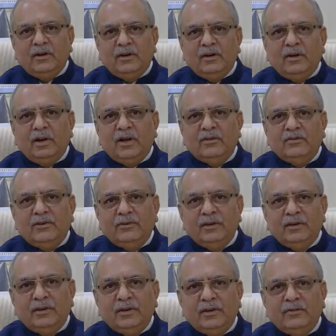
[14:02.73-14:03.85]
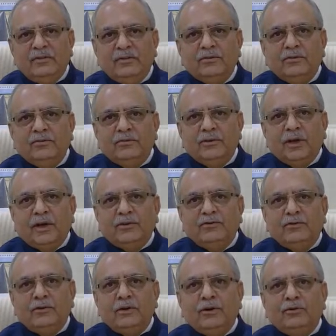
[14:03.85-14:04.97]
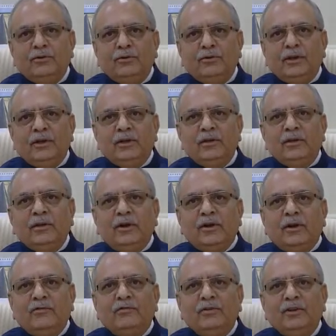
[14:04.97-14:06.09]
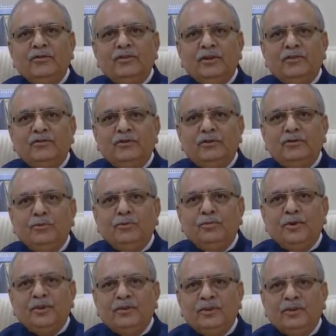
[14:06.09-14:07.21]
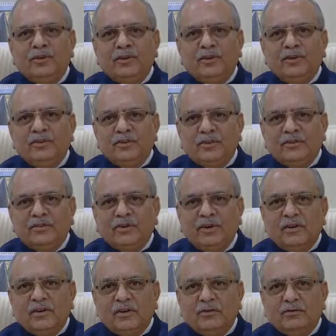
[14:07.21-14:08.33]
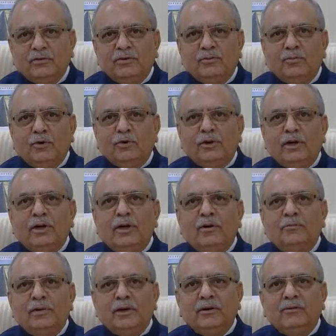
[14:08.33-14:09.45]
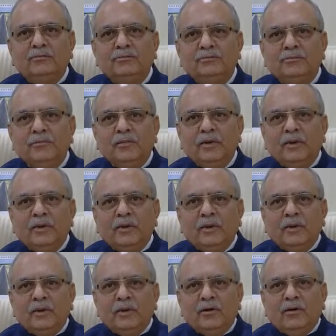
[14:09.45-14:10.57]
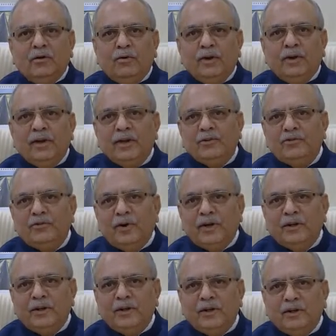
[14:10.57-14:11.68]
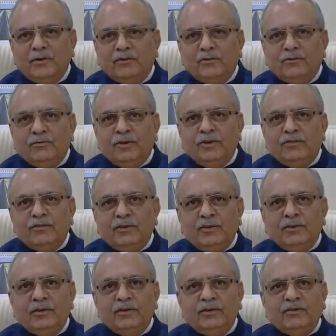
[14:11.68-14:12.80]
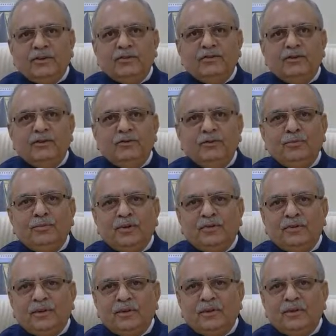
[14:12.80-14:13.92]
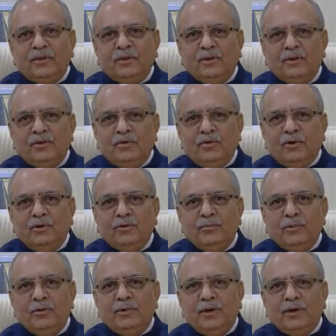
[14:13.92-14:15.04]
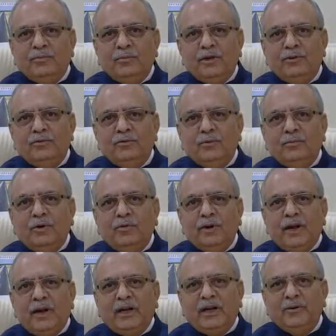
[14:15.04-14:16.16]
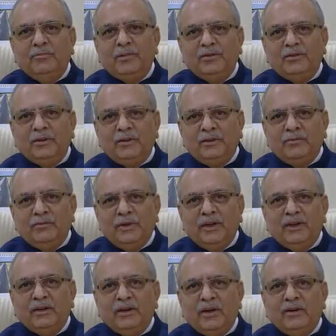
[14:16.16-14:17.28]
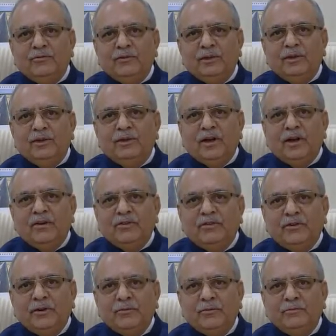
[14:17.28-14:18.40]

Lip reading: in last 7 years, we actually are today roughly 62% indigenous content. So it's more than doubled. Over next 5 years, we see this 62% going to be becoming to about 80% being done within the country.